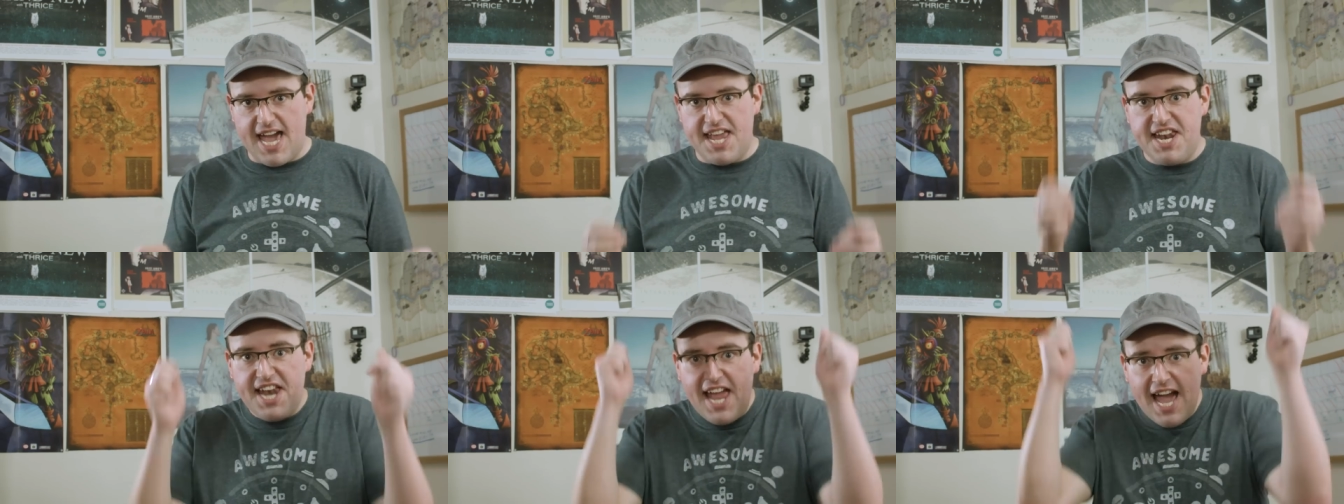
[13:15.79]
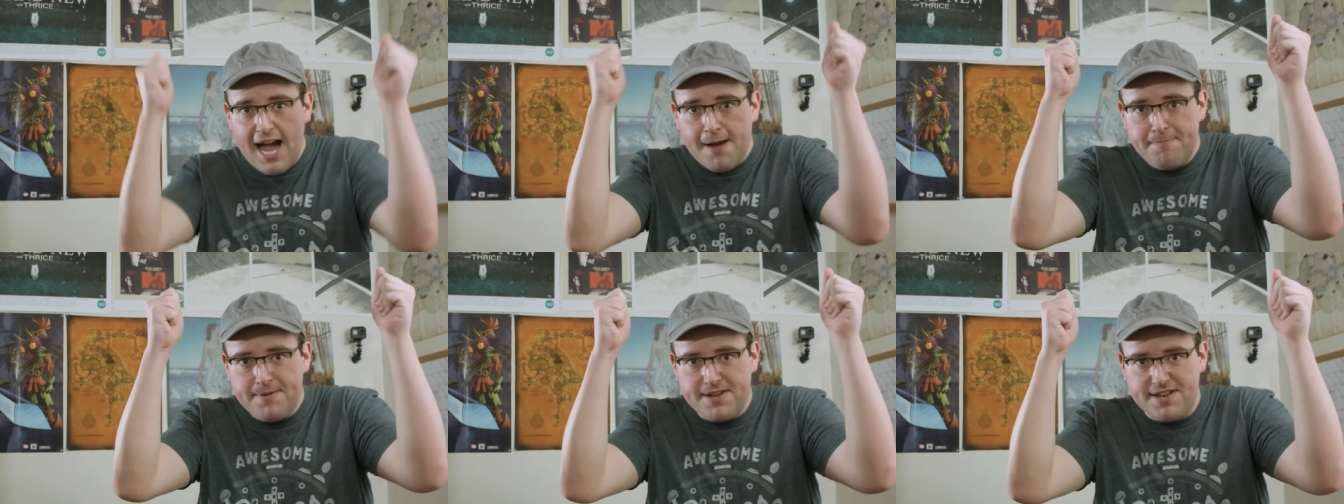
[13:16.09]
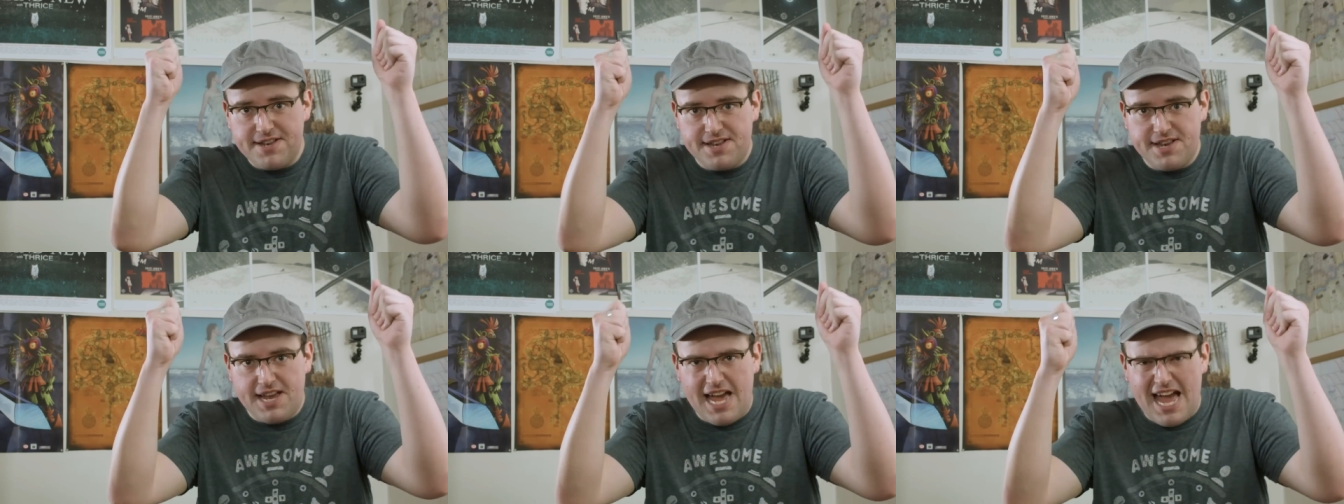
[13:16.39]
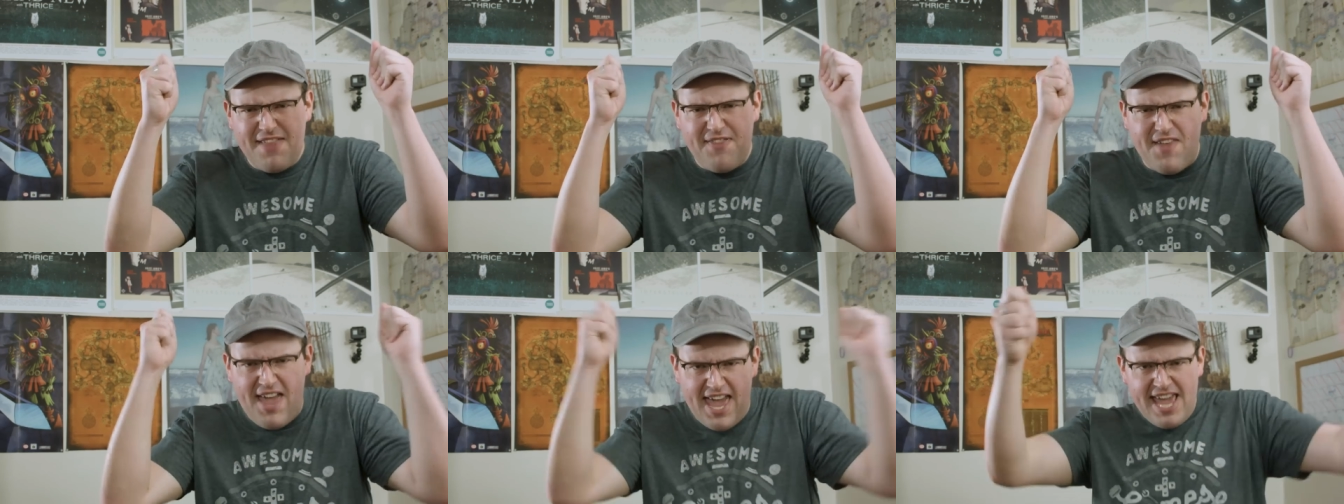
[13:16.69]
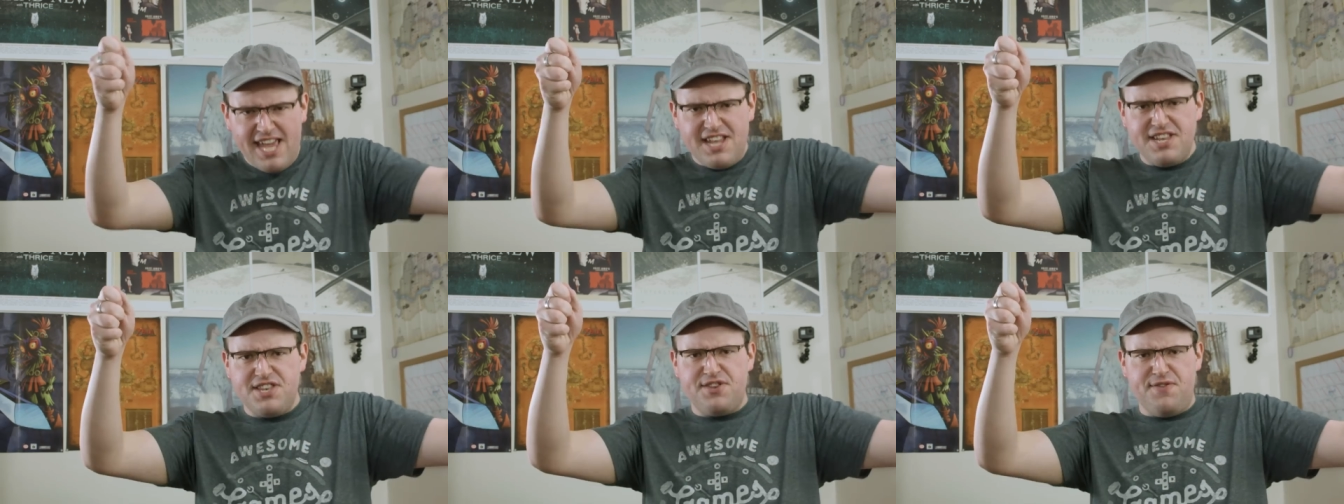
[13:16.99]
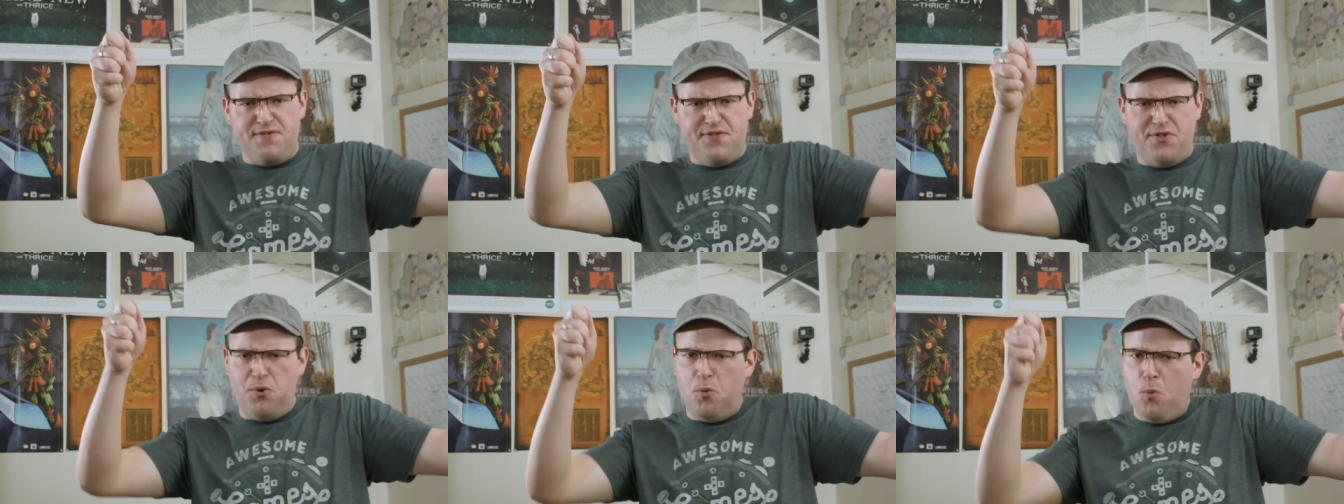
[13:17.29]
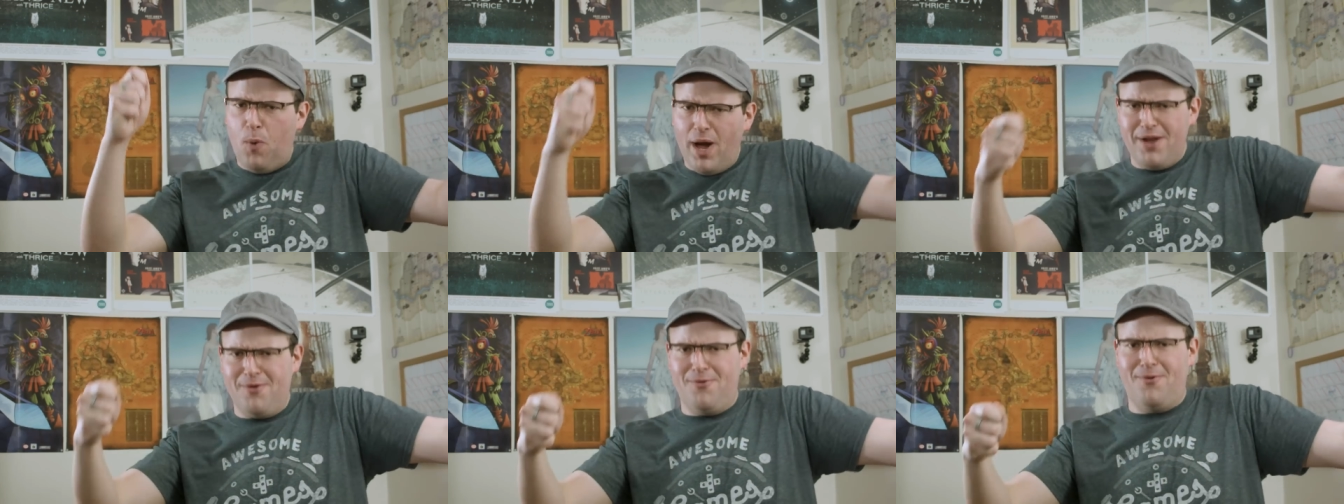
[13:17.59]
And it happened at the hands of the
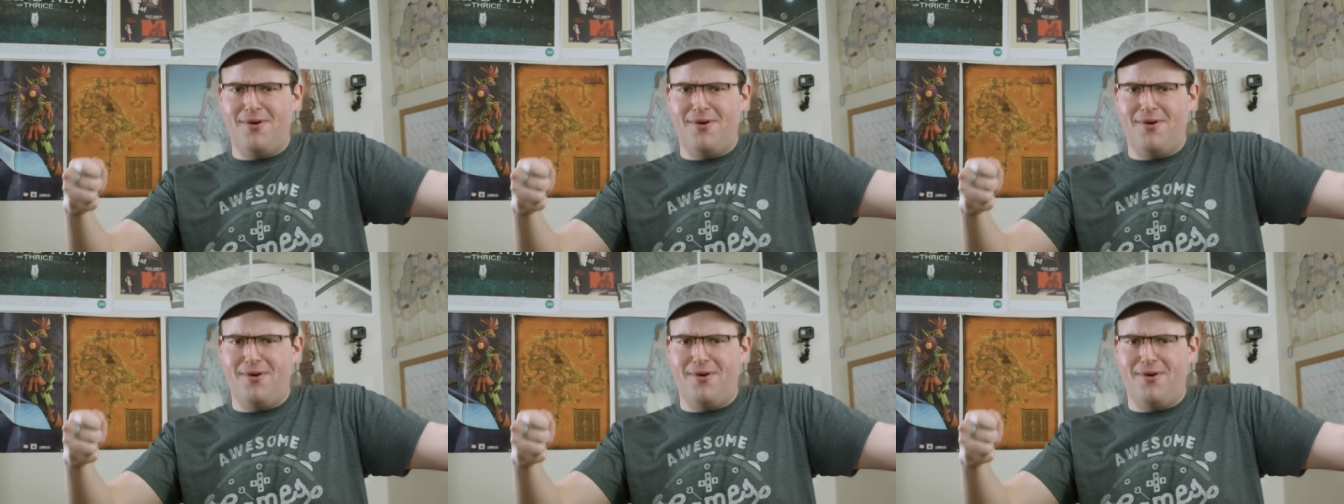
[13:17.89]
White